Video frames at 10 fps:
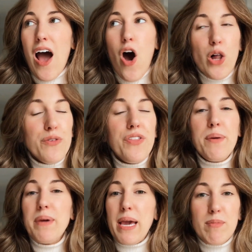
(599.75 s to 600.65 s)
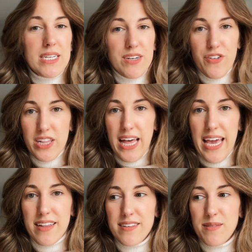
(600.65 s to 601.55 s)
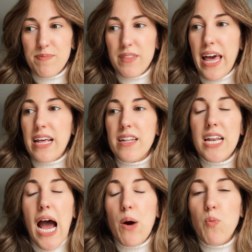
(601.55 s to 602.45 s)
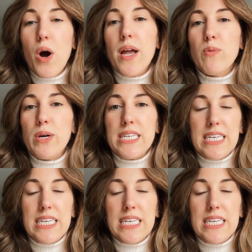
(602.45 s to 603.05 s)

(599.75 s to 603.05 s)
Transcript: all of them came in different lengths. Like not one was the